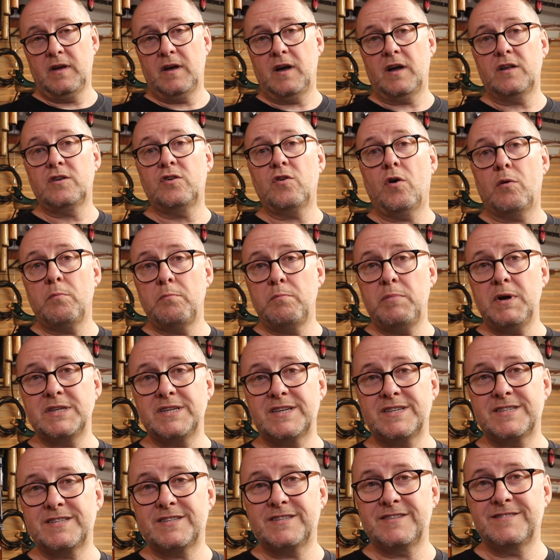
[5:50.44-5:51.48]
had gone
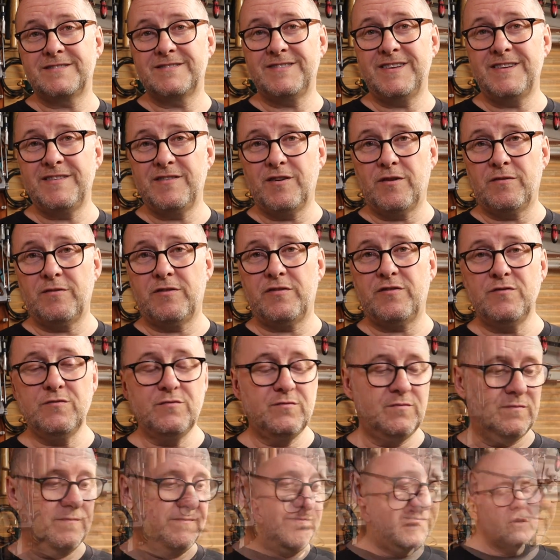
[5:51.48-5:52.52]
bust, they'd gone through.